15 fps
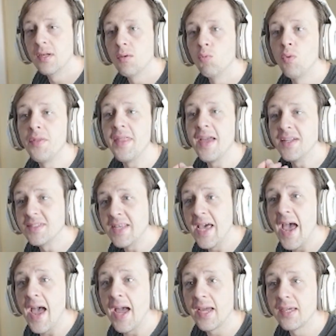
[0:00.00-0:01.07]
when they
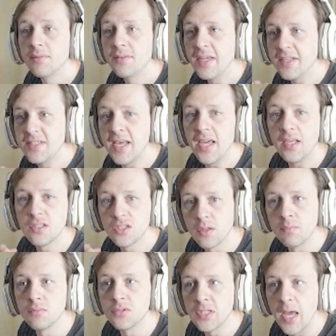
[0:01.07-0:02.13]
attack, they take
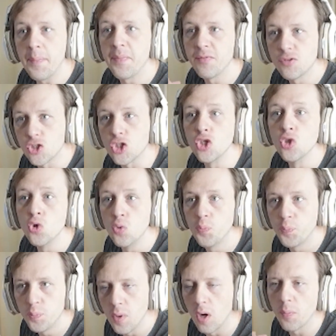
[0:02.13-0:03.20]
some type of true
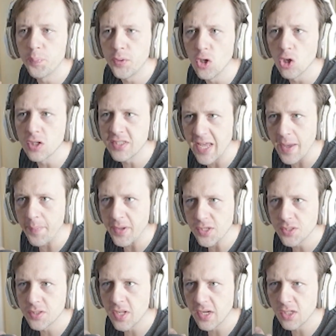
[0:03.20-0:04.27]
or pure damage
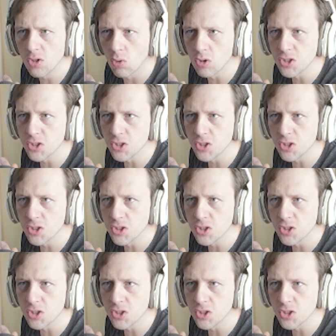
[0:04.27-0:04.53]
that ignores